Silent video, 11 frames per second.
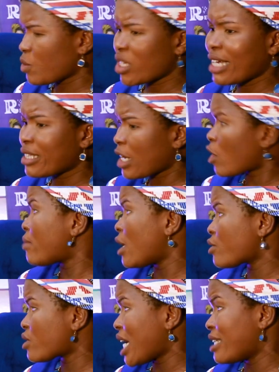whether they come
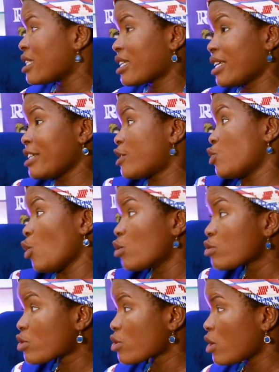out and the kids don't.